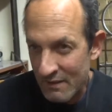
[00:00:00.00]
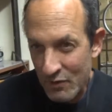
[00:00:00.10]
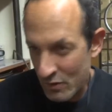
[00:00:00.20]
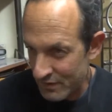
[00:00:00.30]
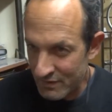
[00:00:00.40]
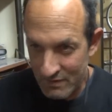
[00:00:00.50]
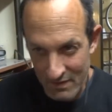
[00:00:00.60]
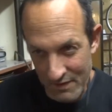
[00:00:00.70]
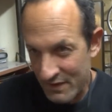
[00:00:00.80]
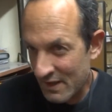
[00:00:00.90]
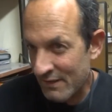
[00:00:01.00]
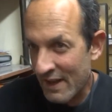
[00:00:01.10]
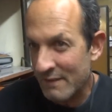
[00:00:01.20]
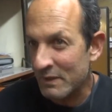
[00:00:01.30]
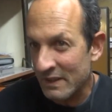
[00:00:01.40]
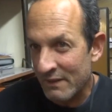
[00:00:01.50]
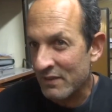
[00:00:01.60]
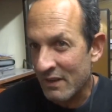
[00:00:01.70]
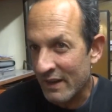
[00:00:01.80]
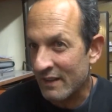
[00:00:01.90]
of course, every time an animal
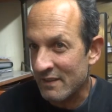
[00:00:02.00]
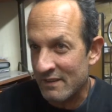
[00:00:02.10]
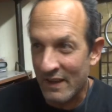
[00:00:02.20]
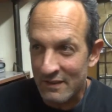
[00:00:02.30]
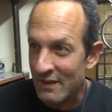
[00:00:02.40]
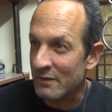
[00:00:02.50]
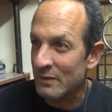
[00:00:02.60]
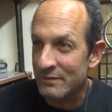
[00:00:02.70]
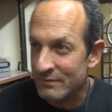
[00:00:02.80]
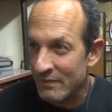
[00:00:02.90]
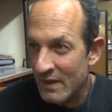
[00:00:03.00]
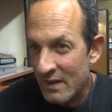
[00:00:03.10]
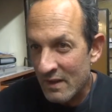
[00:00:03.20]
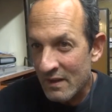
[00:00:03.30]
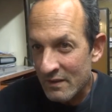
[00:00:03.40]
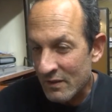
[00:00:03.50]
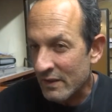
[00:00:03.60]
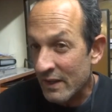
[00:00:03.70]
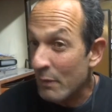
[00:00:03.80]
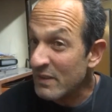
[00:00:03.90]
leaves here, I get to take another one.
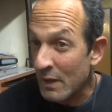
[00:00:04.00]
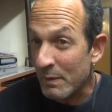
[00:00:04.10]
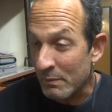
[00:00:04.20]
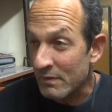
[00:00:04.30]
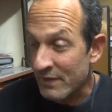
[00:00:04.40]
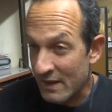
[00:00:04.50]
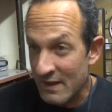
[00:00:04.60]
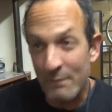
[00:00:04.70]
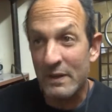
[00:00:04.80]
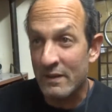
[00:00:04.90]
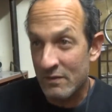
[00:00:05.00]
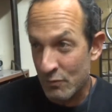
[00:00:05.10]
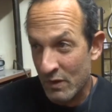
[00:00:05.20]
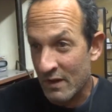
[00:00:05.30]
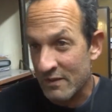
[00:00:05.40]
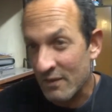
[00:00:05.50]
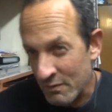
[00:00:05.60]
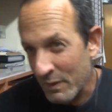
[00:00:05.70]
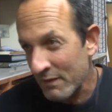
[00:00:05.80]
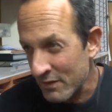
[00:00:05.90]
So I always tell people, if they adopt 2 kittens,
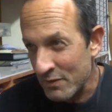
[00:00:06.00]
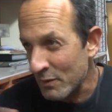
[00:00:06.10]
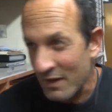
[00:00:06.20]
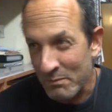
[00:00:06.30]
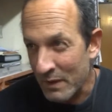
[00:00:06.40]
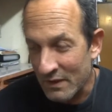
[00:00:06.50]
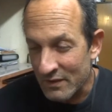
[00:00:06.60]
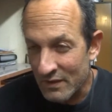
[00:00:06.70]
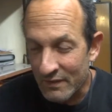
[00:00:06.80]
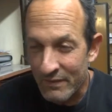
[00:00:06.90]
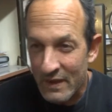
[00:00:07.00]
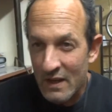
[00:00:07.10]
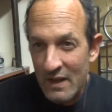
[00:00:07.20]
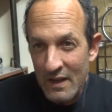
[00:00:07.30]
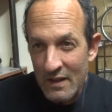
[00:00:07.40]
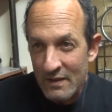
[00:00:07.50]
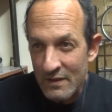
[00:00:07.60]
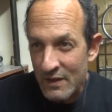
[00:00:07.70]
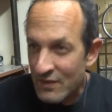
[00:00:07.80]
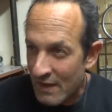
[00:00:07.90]
because we have a 2-kitten policy,
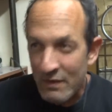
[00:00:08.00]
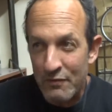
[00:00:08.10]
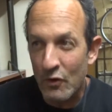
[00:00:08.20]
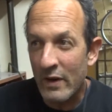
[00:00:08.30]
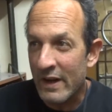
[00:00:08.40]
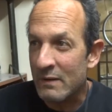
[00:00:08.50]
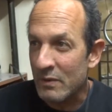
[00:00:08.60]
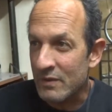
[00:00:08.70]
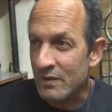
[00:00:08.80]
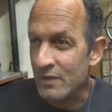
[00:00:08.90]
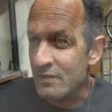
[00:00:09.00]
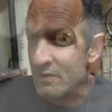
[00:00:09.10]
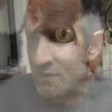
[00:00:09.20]
they're saving 4 animals, because